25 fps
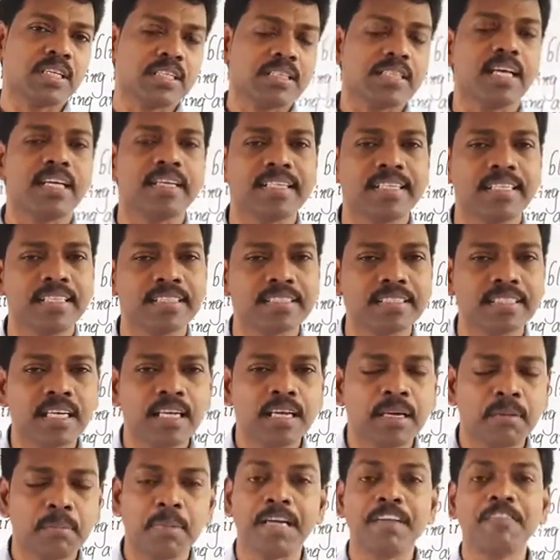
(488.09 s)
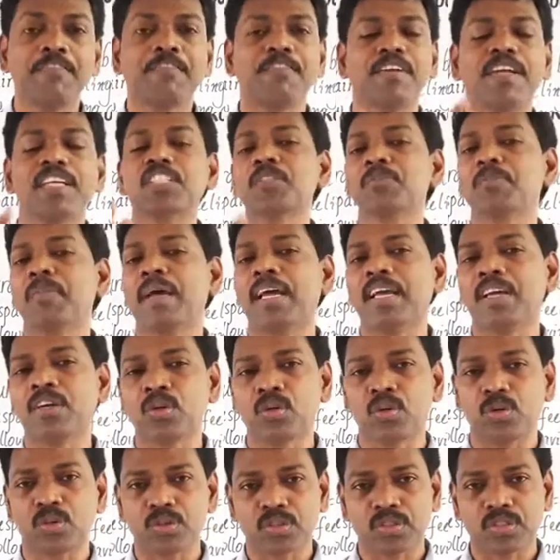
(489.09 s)
that is my fresh
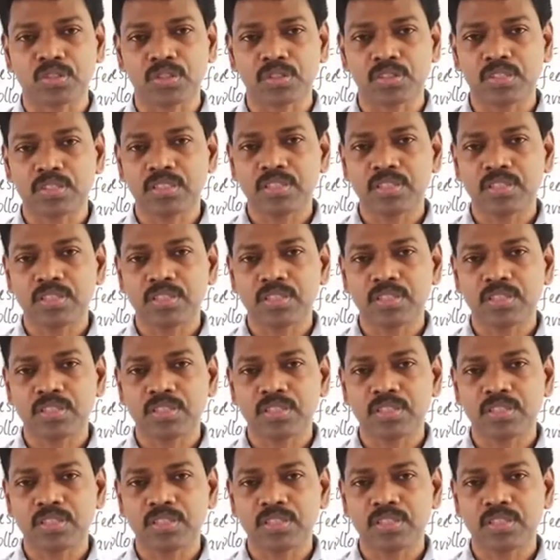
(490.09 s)
mangoes.